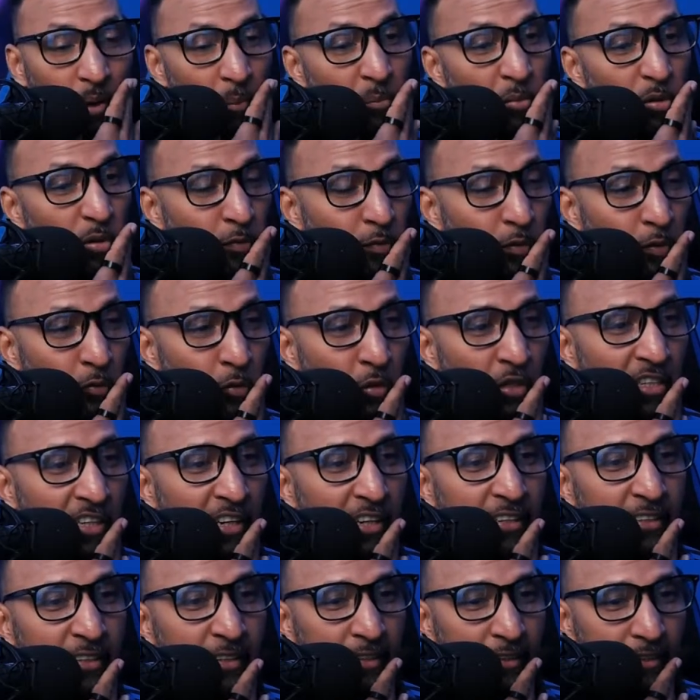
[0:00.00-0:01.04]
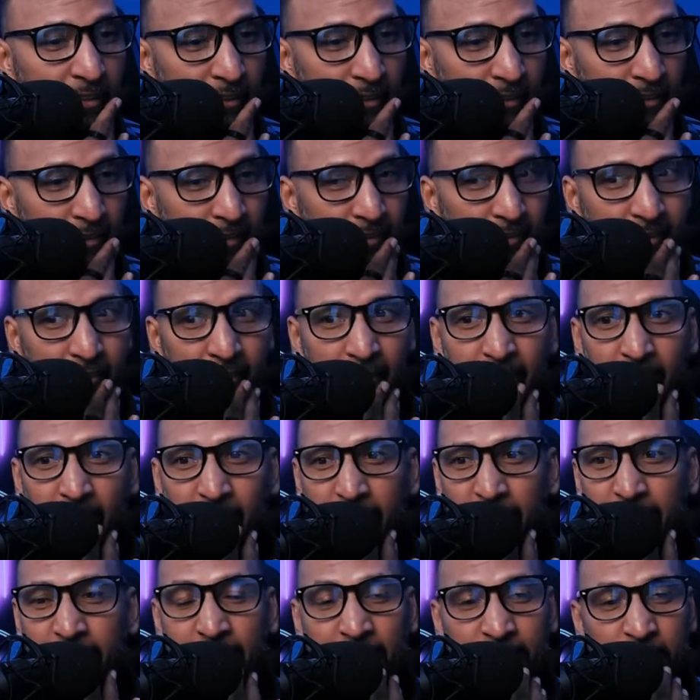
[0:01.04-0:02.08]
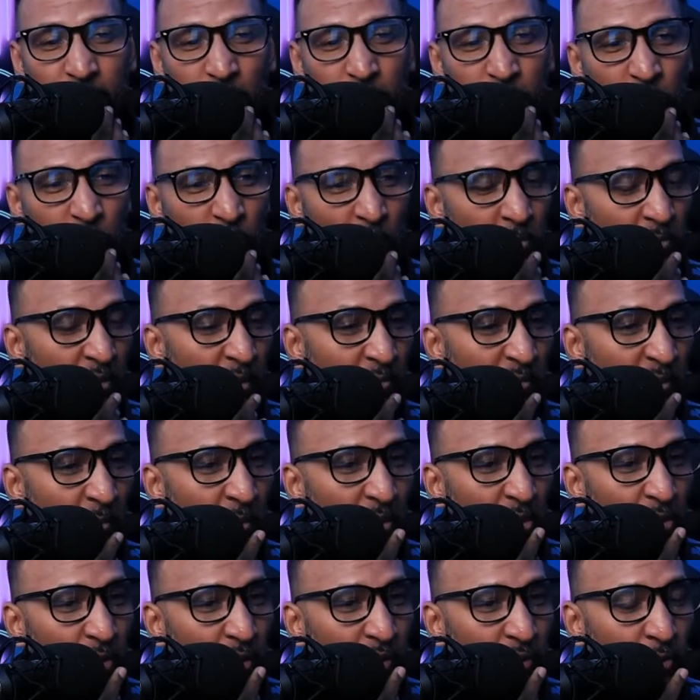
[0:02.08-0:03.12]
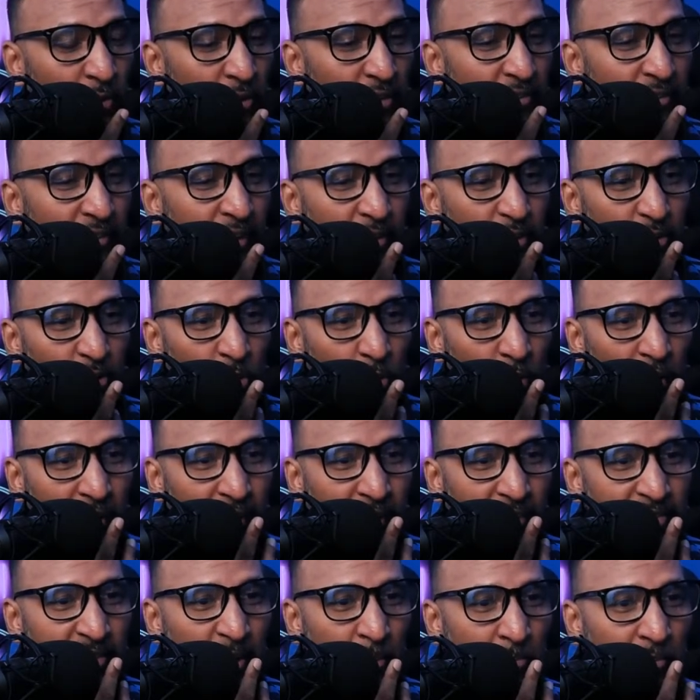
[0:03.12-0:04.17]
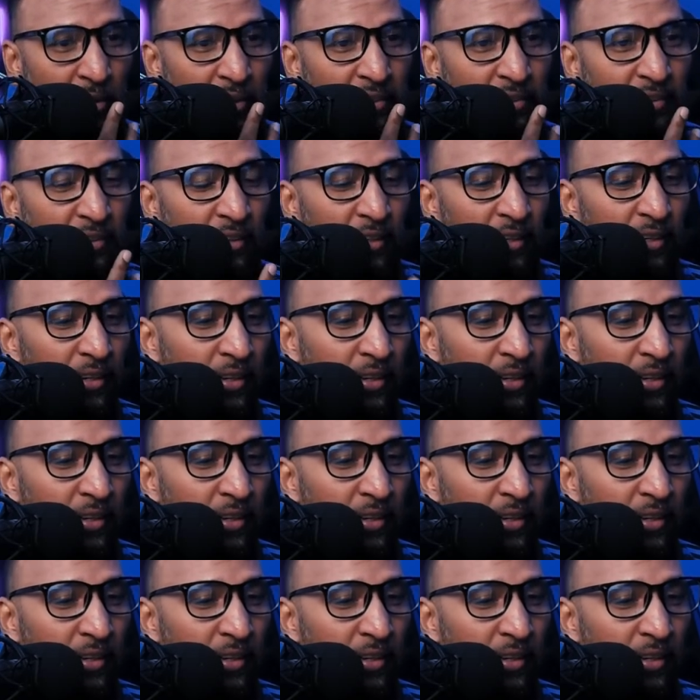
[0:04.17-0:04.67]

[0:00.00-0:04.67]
beautiful free kick. The TikTok stream seems to be going crazy. I don't know why that's happening,